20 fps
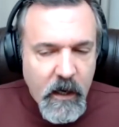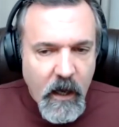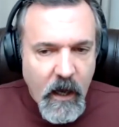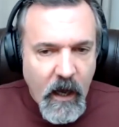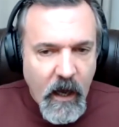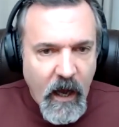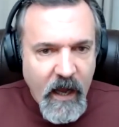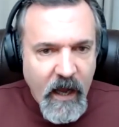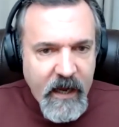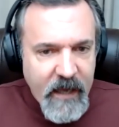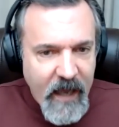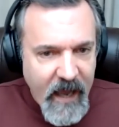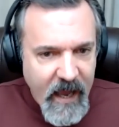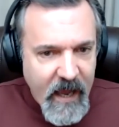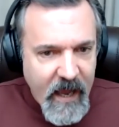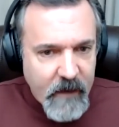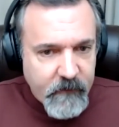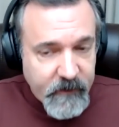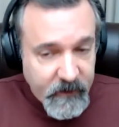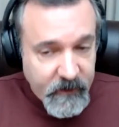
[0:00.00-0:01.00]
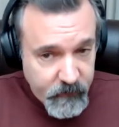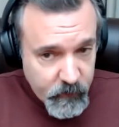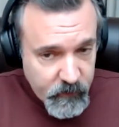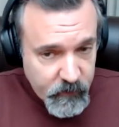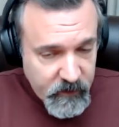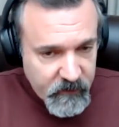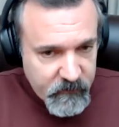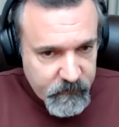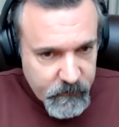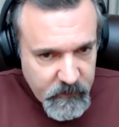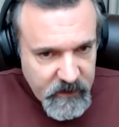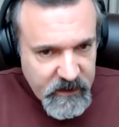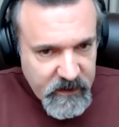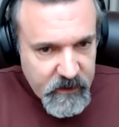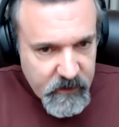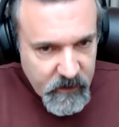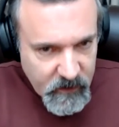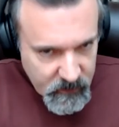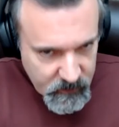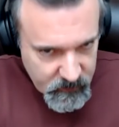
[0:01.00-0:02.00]
If you give me
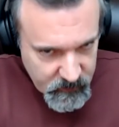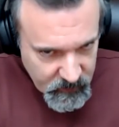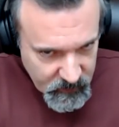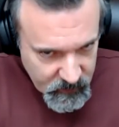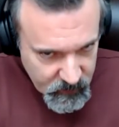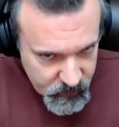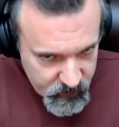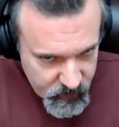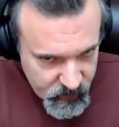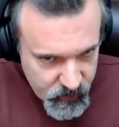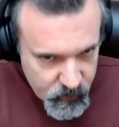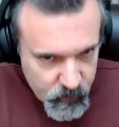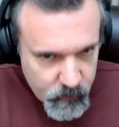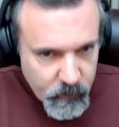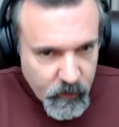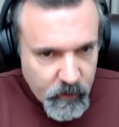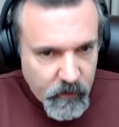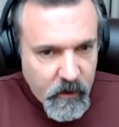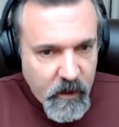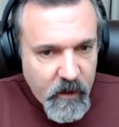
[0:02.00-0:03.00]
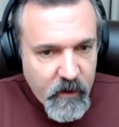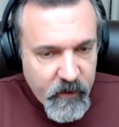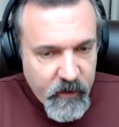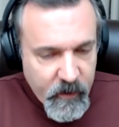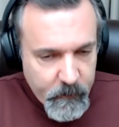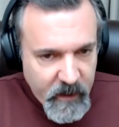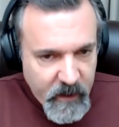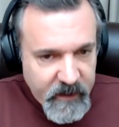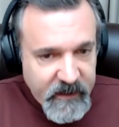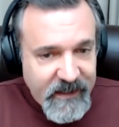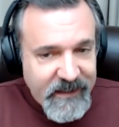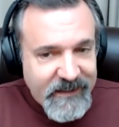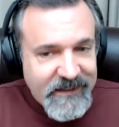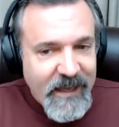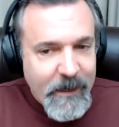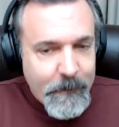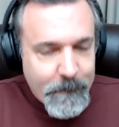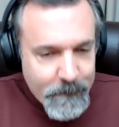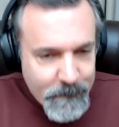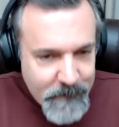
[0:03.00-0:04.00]
the consumer the money and
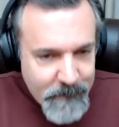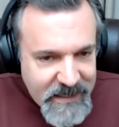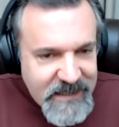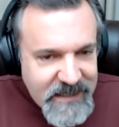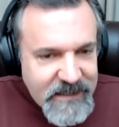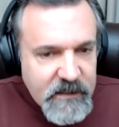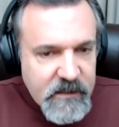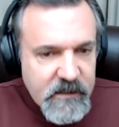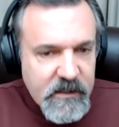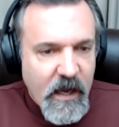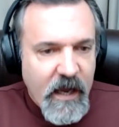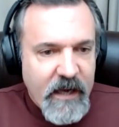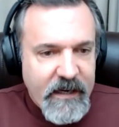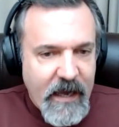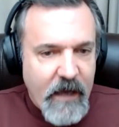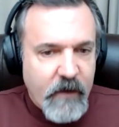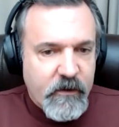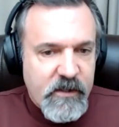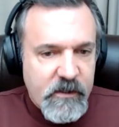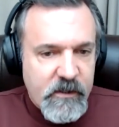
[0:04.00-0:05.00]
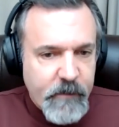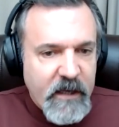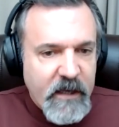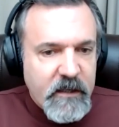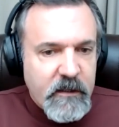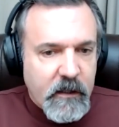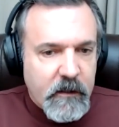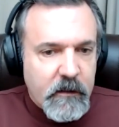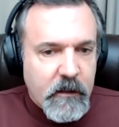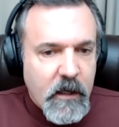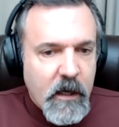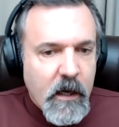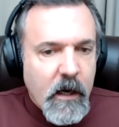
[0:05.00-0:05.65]
let me decide how to spend it,